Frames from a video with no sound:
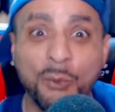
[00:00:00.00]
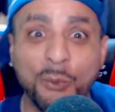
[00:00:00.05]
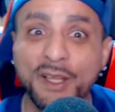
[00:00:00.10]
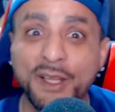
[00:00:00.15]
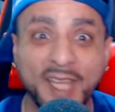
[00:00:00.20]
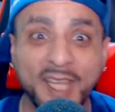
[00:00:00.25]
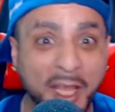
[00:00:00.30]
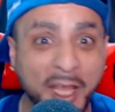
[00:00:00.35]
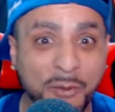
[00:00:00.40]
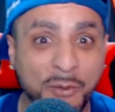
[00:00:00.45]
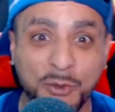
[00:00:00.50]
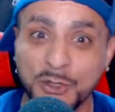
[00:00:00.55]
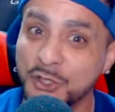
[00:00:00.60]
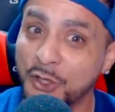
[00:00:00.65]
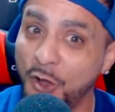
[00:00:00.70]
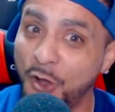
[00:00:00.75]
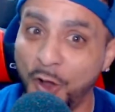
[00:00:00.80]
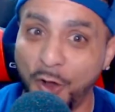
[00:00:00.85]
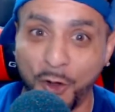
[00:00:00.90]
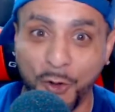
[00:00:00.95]
when they
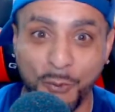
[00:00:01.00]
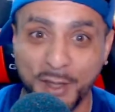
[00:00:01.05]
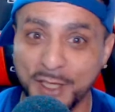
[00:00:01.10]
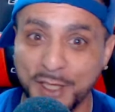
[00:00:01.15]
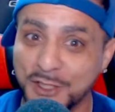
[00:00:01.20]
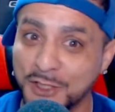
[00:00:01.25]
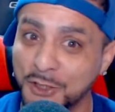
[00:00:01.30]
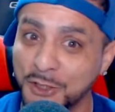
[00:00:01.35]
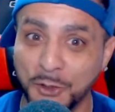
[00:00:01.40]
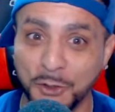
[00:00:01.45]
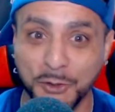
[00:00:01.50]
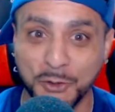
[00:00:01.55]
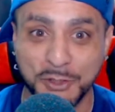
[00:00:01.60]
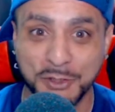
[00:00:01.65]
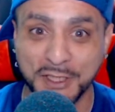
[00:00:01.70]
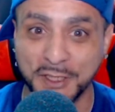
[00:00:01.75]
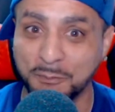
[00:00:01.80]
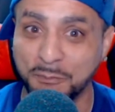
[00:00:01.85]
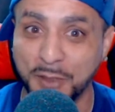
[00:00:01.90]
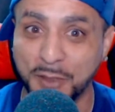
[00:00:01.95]
was always
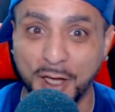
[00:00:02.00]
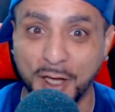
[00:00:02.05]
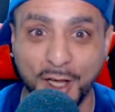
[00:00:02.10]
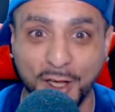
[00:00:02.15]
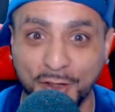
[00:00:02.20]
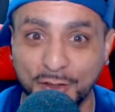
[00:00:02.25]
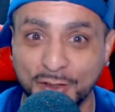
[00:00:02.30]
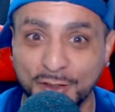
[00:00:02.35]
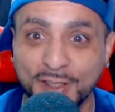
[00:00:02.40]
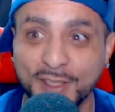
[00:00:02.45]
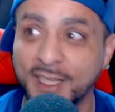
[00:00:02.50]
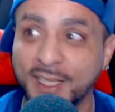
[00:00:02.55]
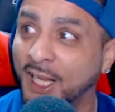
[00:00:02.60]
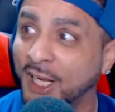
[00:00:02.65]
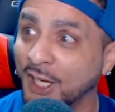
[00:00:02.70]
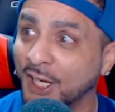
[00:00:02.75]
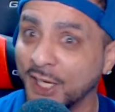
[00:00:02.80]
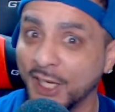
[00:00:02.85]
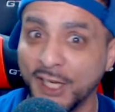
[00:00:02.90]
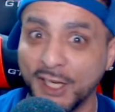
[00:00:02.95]
losing, bro.
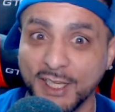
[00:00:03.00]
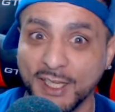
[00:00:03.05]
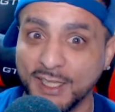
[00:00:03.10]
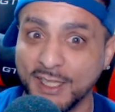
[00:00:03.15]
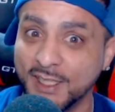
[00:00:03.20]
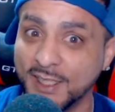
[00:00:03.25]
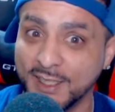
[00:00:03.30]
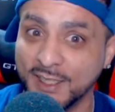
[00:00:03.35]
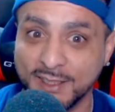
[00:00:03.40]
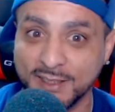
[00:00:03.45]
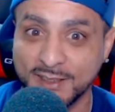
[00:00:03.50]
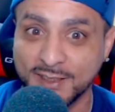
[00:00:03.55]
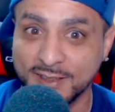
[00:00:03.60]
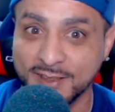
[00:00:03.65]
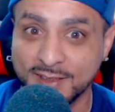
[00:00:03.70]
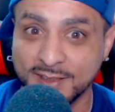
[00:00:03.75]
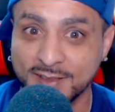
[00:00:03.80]
Clearly,